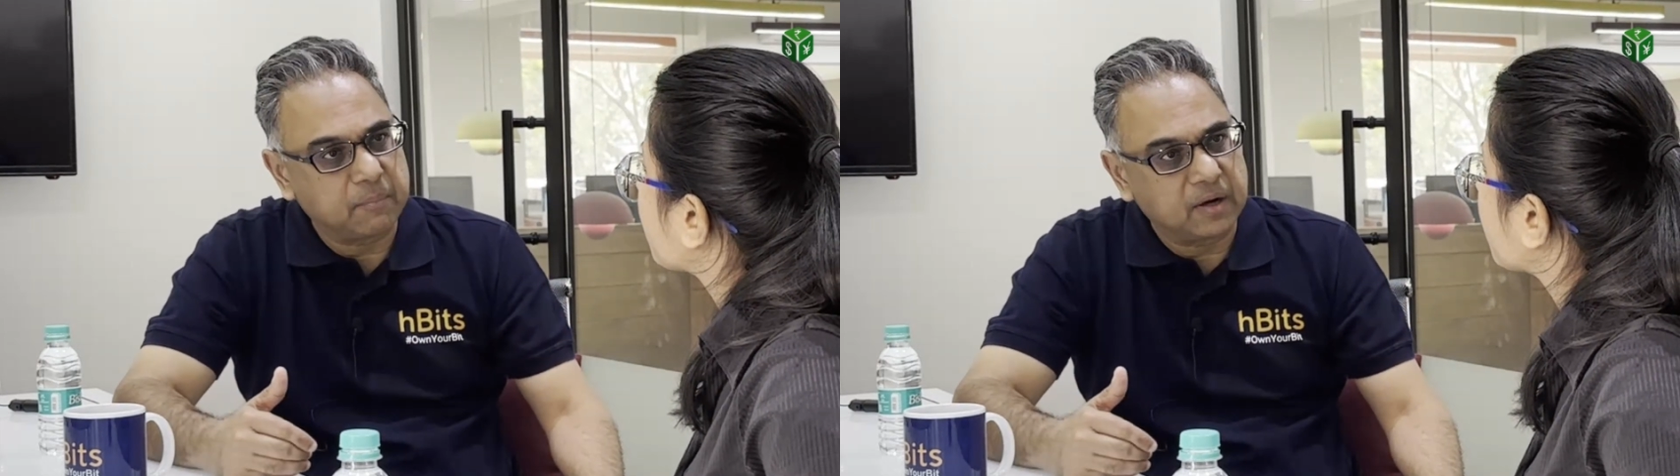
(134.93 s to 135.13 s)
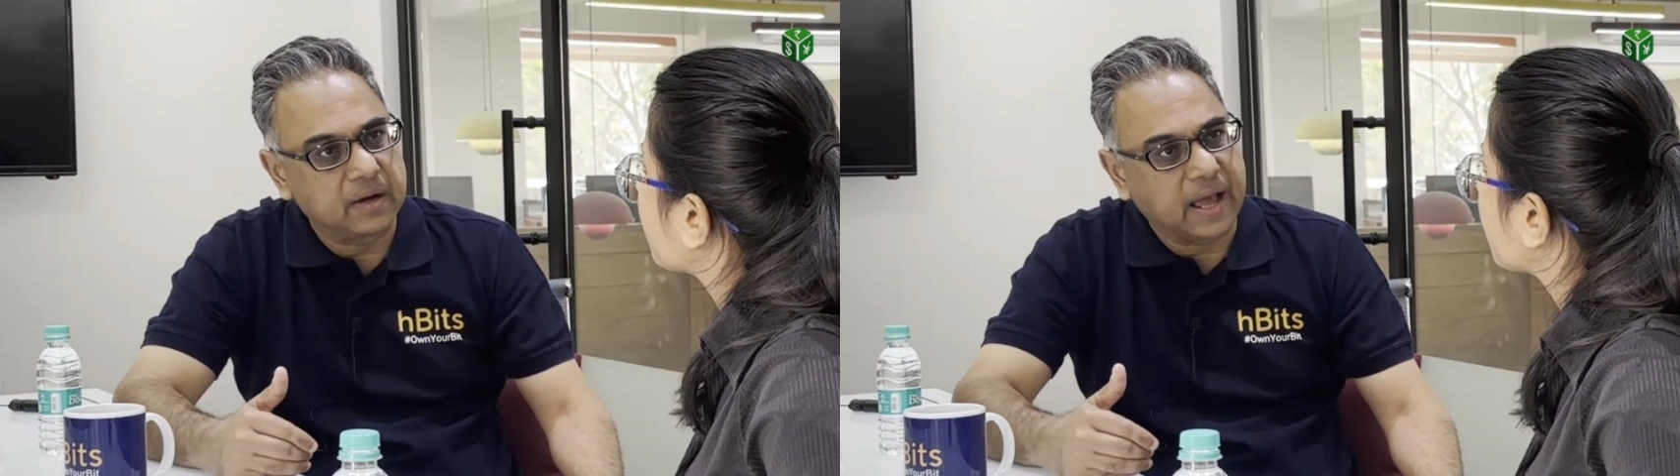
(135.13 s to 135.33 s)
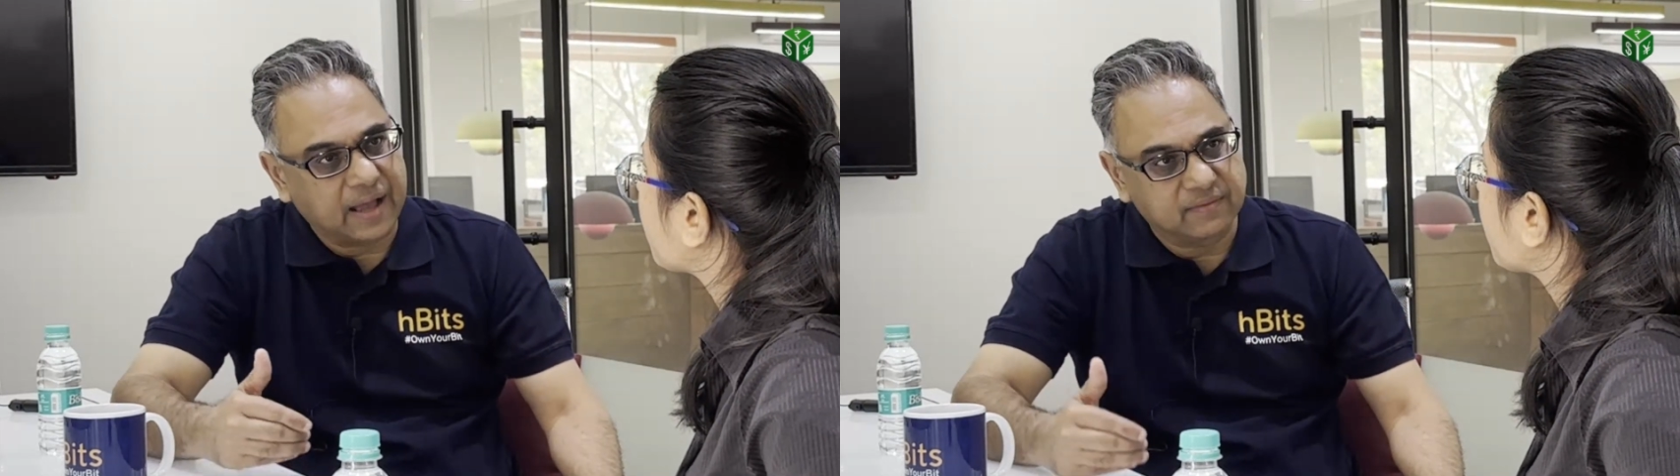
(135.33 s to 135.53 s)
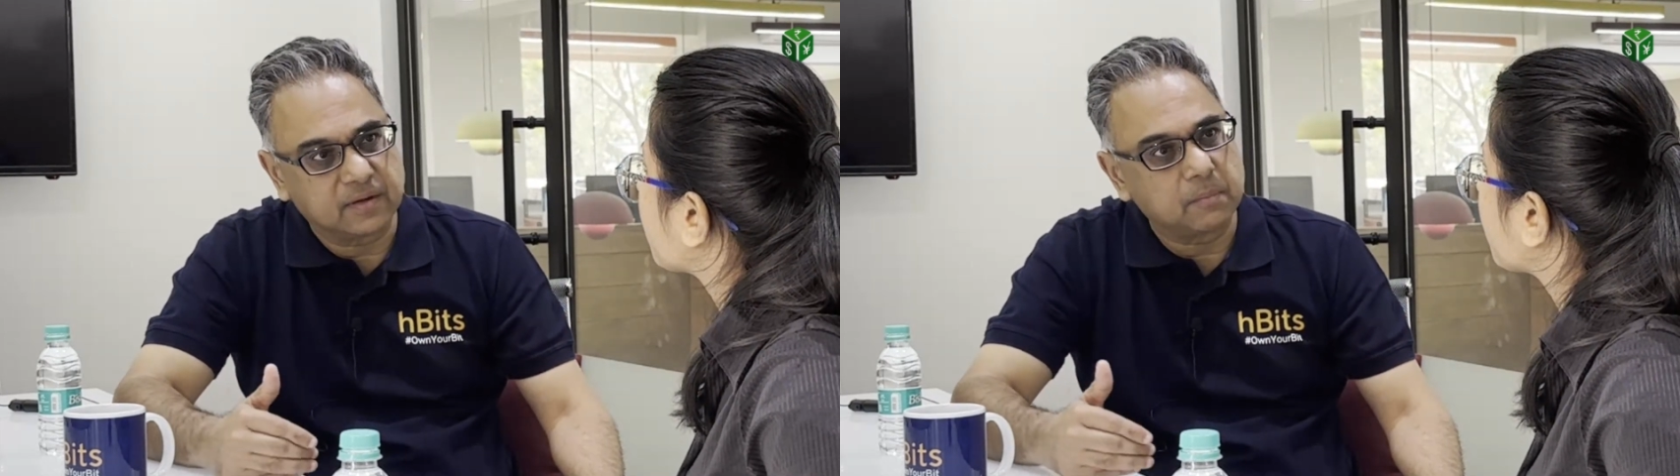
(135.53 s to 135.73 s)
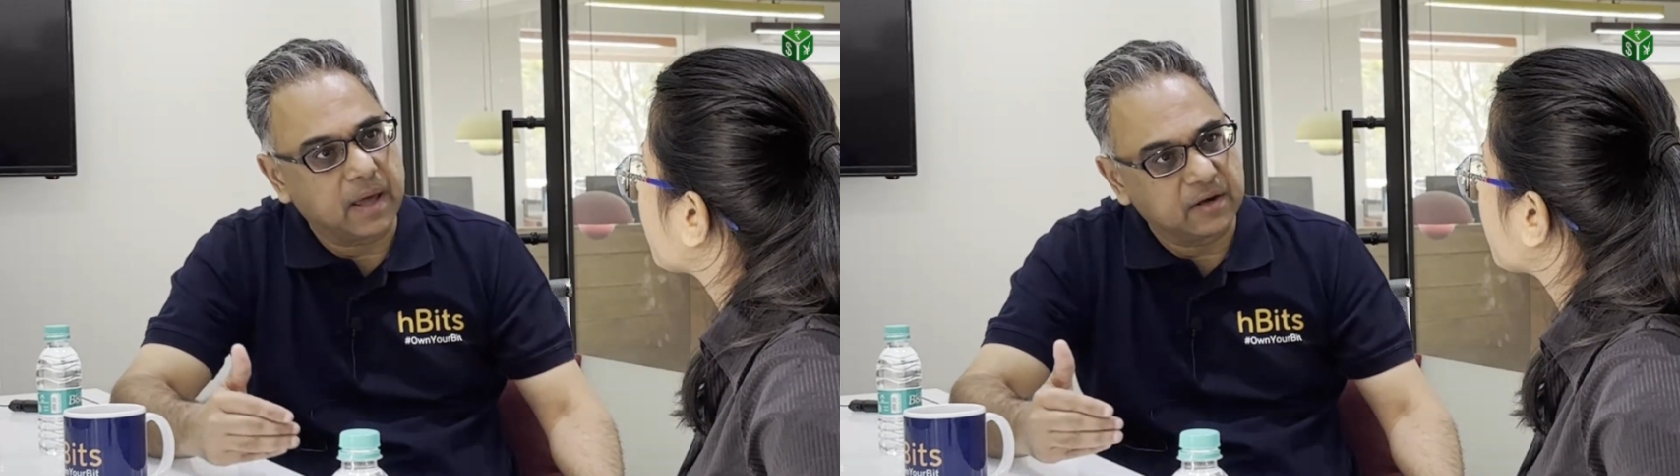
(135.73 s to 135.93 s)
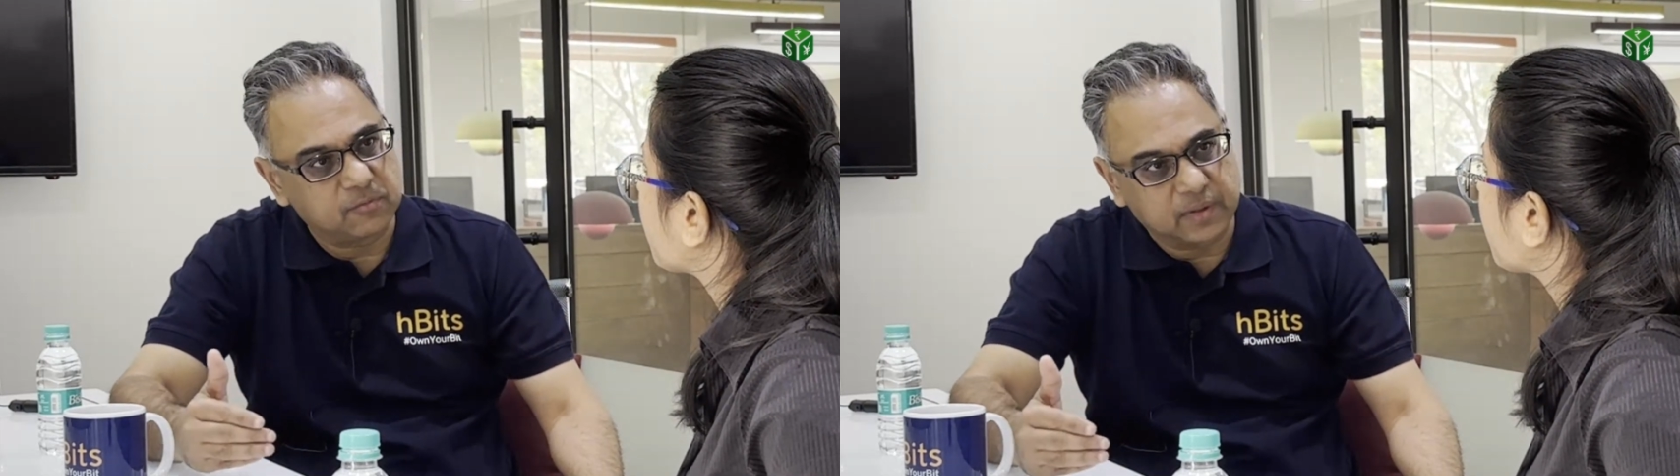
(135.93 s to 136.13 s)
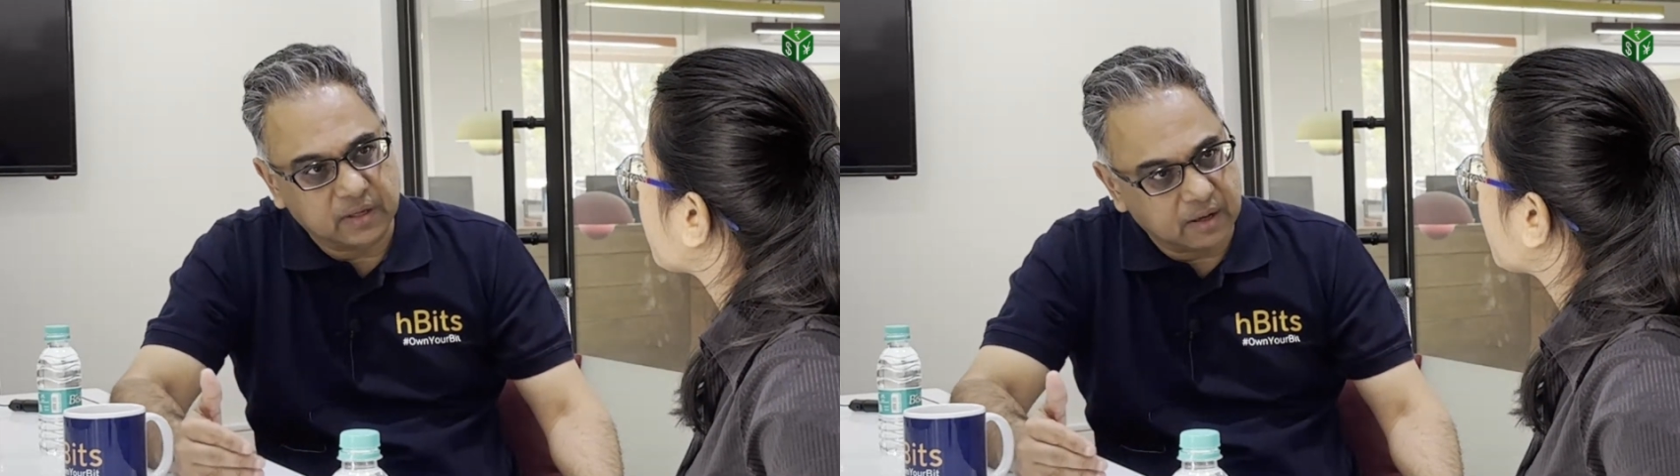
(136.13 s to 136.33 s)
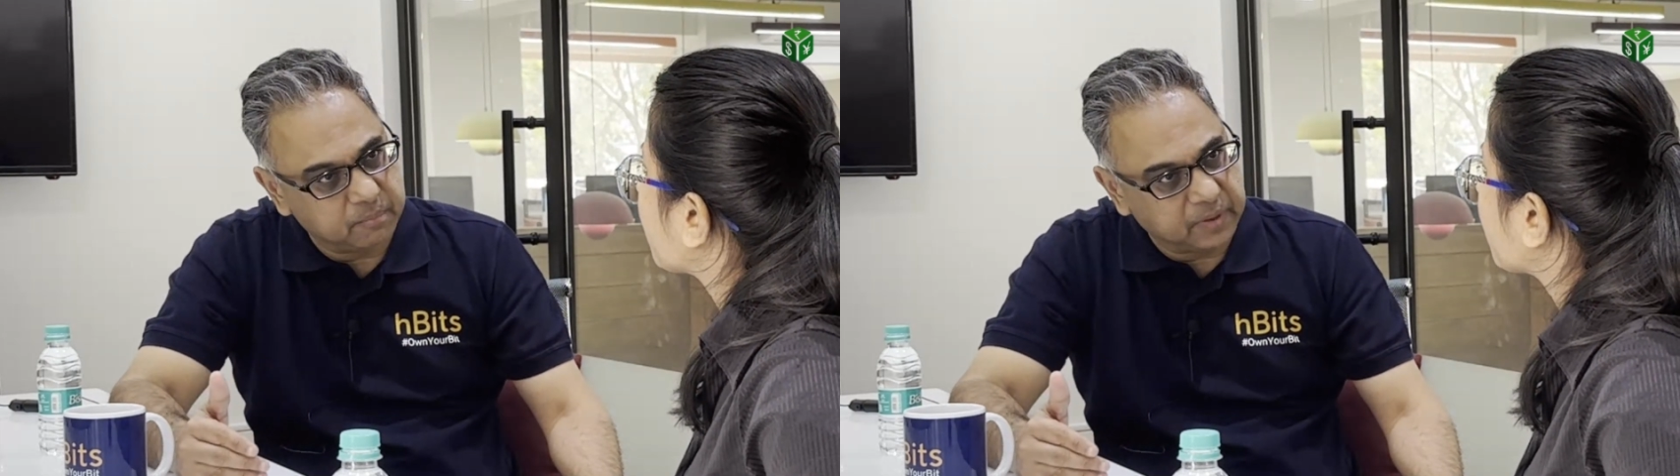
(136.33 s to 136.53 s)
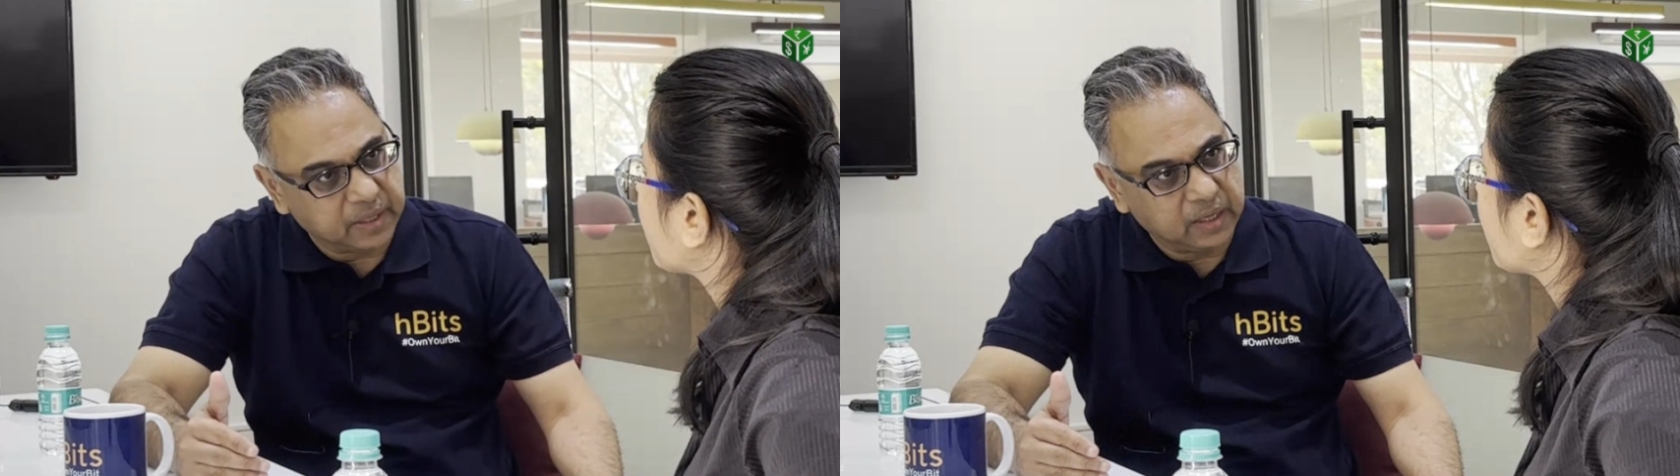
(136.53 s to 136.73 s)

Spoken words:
asset management company.